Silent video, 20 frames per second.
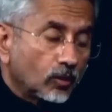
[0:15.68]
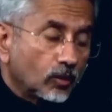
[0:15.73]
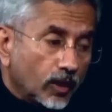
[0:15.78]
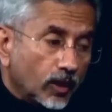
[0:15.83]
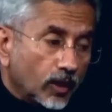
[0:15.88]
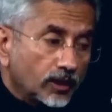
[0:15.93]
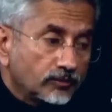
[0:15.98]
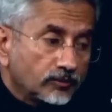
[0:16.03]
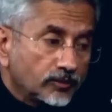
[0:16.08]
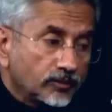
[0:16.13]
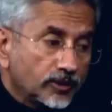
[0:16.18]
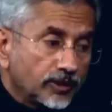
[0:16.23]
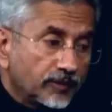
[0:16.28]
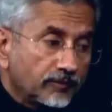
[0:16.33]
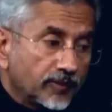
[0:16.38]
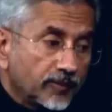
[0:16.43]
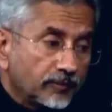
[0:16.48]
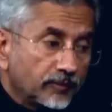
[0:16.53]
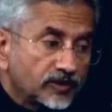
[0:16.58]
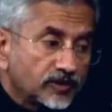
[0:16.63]
One of the
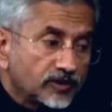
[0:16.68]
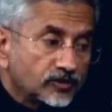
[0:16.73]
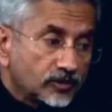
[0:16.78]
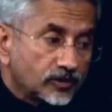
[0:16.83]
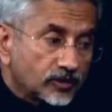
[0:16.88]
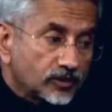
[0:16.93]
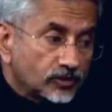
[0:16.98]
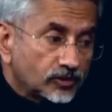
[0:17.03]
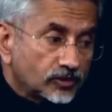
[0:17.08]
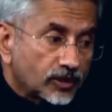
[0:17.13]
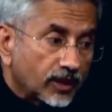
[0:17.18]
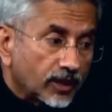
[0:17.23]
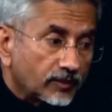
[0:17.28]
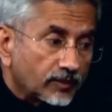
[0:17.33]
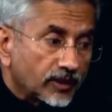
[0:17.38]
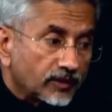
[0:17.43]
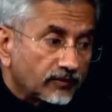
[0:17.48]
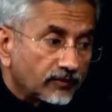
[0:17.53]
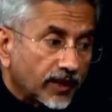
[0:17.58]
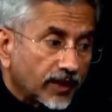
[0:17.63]
developments this
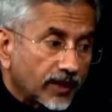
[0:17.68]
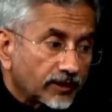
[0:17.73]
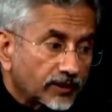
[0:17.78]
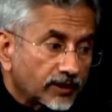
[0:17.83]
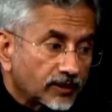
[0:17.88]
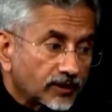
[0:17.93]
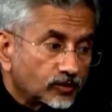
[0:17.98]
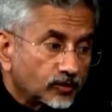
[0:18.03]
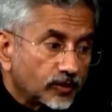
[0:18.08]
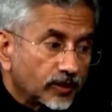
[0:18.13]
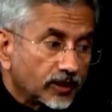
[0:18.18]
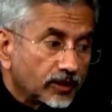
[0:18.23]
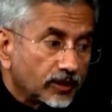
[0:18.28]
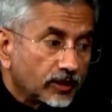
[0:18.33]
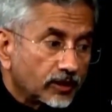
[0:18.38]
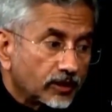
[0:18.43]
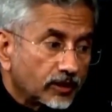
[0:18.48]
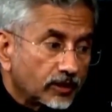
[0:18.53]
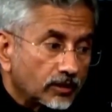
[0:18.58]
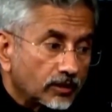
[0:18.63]
time, in fact, has
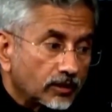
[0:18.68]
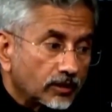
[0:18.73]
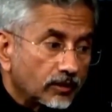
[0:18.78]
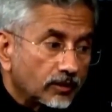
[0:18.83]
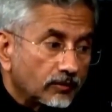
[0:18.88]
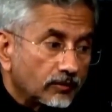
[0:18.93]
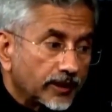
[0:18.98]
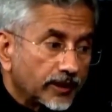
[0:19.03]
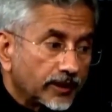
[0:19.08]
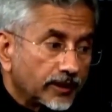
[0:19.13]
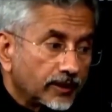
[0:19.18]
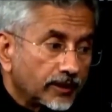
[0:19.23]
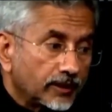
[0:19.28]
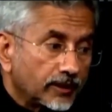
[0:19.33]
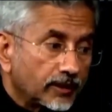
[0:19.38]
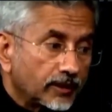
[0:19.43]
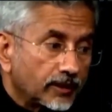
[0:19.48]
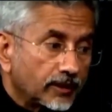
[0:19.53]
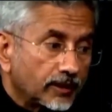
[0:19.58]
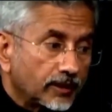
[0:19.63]
been a
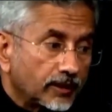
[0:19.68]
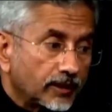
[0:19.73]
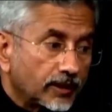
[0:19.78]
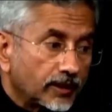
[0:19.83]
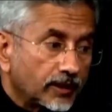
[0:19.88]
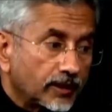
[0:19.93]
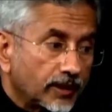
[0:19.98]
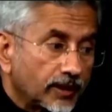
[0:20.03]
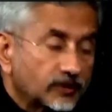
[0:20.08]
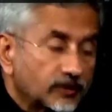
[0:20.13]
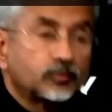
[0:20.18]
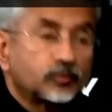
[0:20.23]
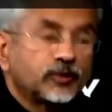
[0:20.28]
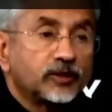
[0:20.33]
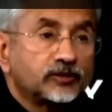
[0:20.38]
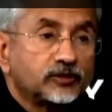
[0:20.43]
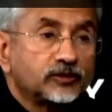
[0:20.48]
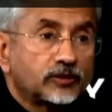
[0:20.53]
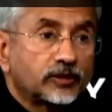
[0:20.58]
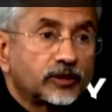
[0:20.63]
very
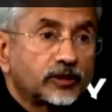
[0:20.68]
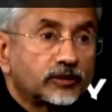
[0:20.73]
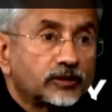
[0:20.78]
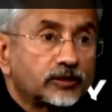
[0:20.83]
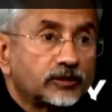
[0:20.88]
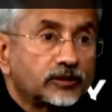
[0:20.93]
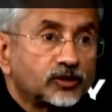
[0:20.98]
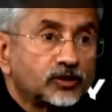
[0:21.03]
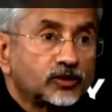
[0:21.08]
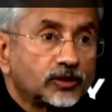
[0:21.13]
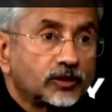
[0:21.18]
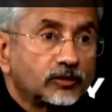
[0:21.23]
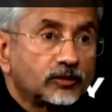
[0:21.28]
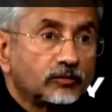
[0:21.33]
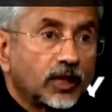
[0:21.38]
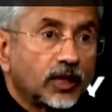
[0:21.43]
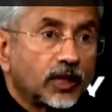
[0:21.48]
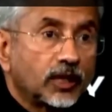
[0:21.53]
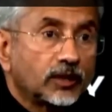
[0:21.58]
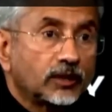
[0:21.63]
explicit
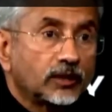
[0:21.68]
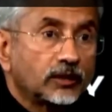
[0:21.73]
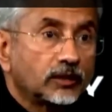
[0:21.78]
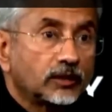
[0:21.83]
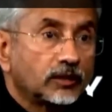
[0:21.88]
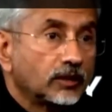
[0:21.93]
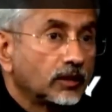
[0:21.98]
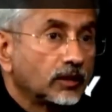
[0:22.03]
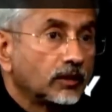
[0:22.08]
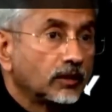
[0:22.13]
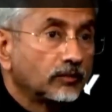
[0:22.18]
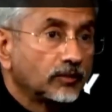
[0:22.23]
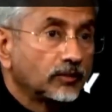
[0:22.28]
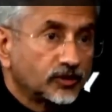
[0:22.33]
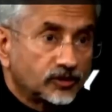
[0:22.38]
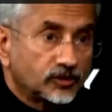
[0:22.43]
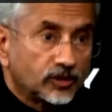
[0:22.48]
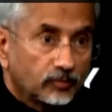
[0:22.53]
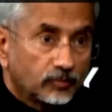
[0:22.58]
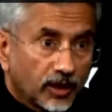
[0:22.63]
recognition by
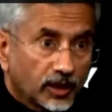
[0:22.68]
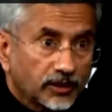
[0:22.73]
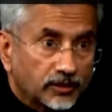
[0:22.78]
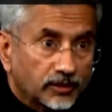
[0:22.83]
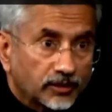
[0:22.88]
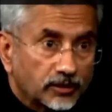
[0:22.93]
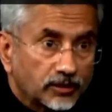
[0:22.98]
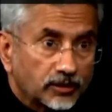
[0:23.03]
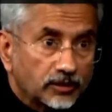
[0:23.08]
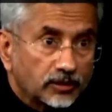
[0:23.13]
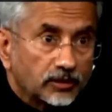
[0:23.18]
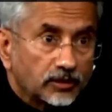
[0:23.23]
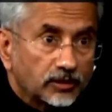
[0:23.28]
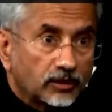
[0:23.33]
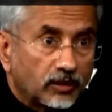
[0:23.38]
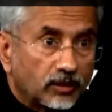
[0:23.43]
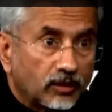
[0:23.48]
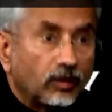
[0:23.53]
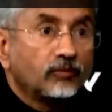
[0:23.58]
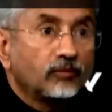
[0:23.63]
President Biden
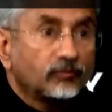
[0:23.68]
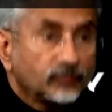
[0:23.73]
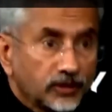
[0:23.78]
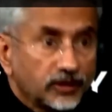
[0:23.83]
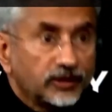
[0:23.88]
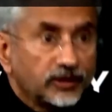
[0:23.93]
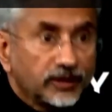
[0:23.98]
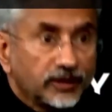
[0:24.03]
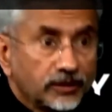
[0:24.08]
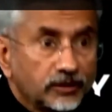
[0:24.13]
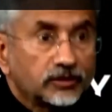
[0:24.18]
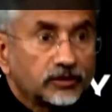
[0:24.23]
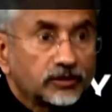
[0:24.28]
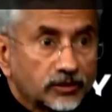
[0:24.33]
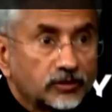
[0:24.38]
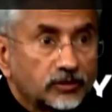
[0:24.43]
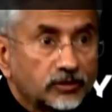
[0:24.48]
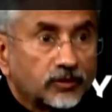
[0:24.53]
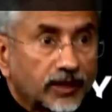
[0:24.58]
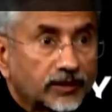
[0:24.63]
of the need
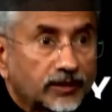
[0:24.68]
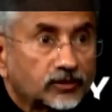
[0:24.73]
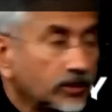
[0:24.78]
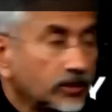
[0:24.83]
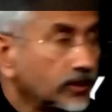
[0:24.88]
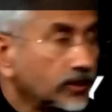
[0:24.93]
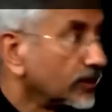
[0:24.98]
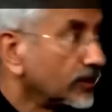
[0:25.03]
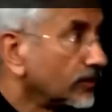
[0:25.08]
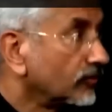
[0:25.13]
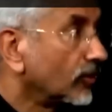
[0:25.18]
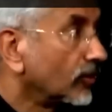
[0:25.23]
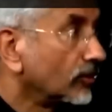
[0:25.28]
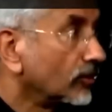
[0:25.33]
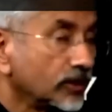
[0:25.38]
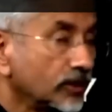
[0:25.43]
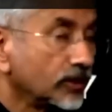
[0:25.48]
to actually reform the